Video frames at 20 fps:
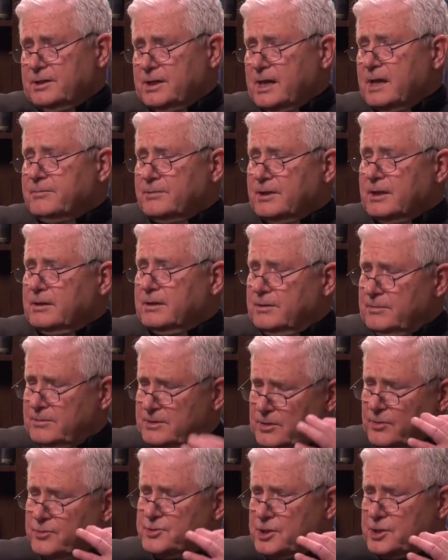a name that
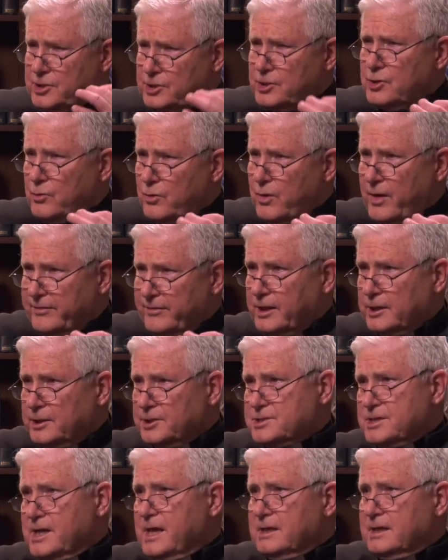shows you have an
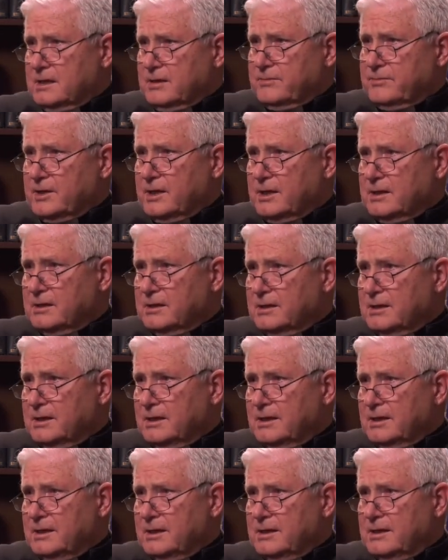understanding of that,
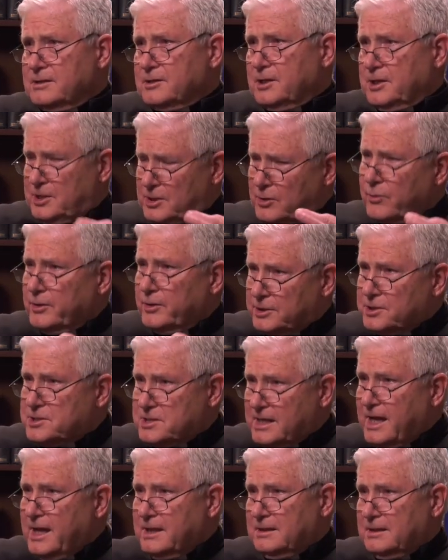that you
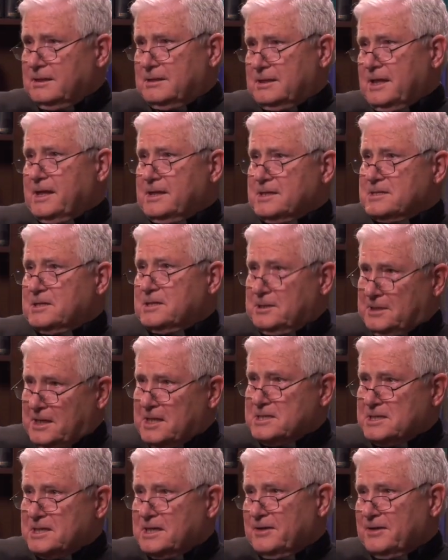understand that that is the
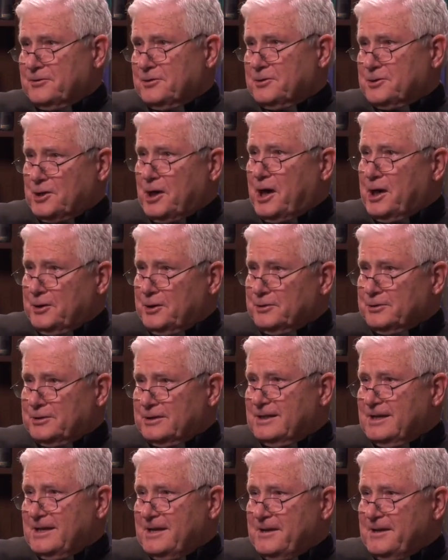destiny of your child.
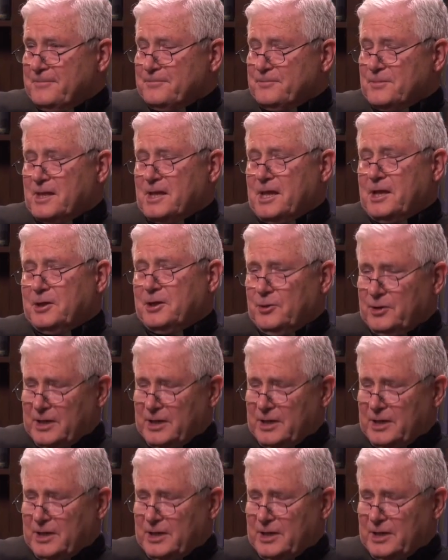Then